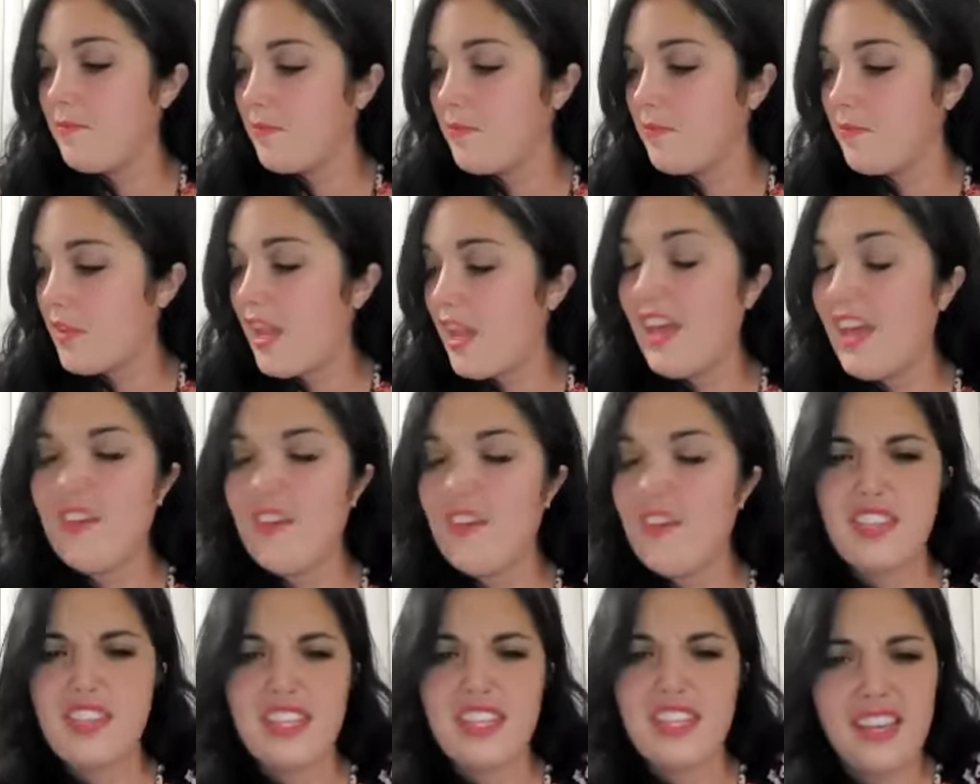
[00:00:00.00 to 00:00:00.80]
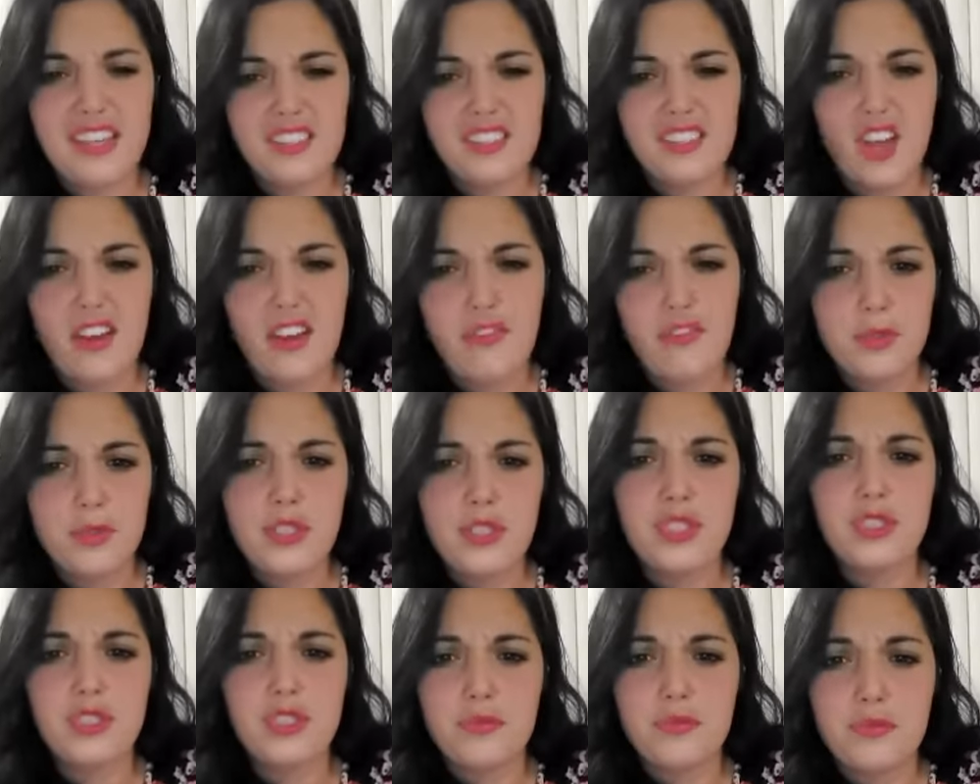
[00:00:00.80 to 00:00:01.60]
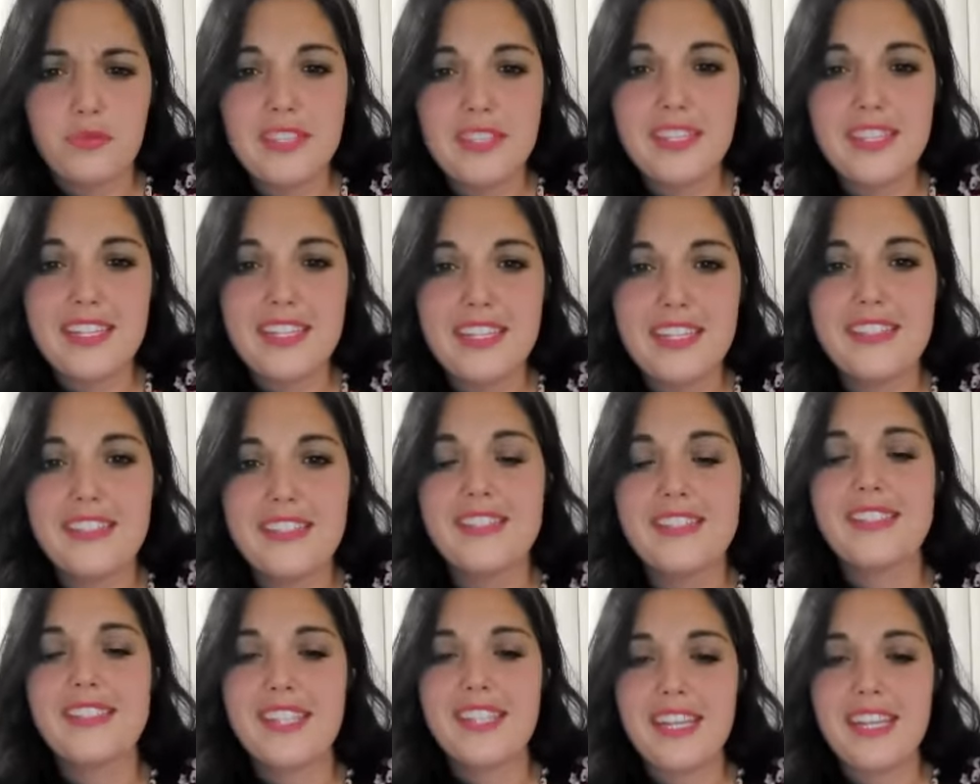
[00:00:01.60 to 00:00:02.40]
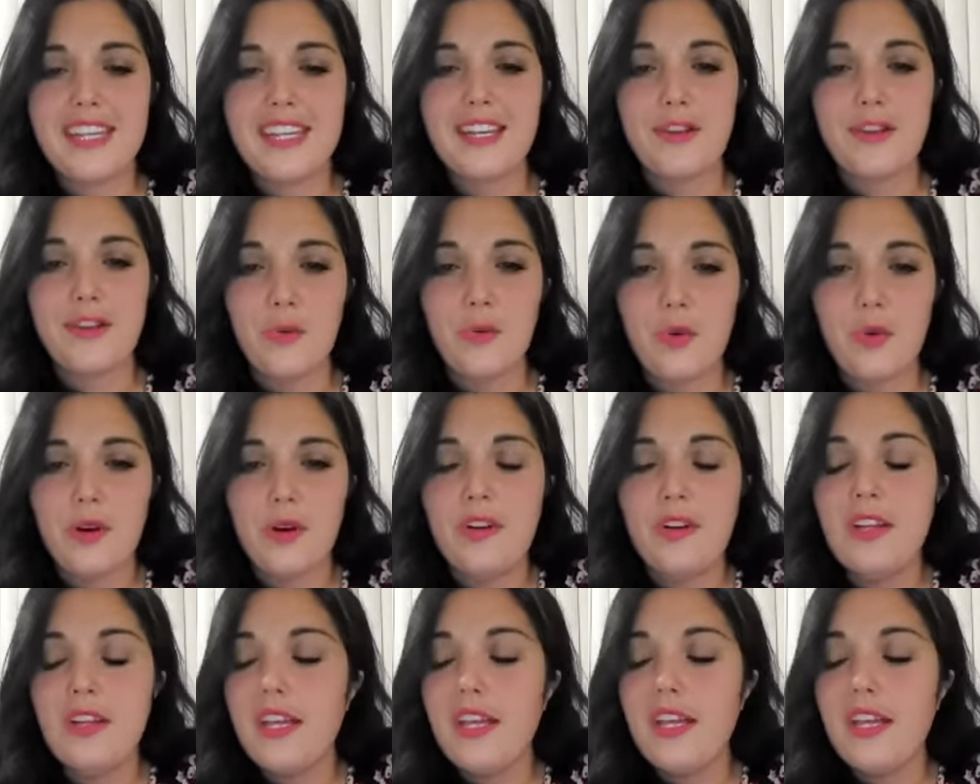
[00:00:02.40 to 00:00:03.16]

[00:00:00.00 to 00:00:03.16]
Healthy days off, which is really stinking cool.